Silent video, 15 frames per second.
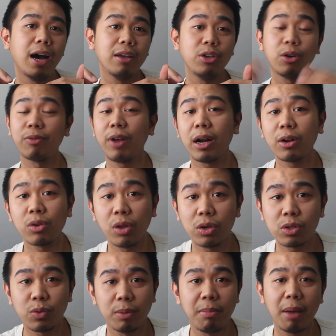you're very
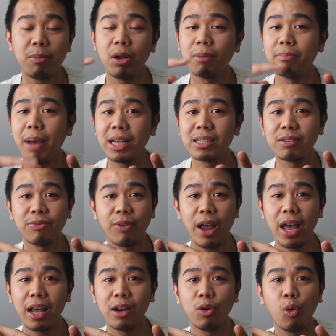close with, maybe your best
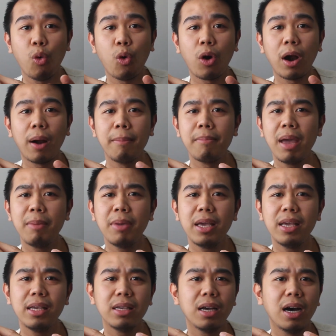friend or
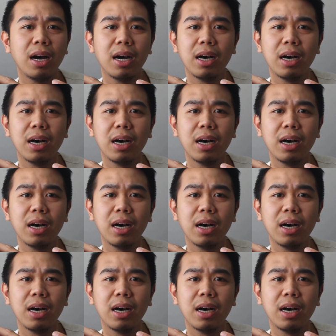maybe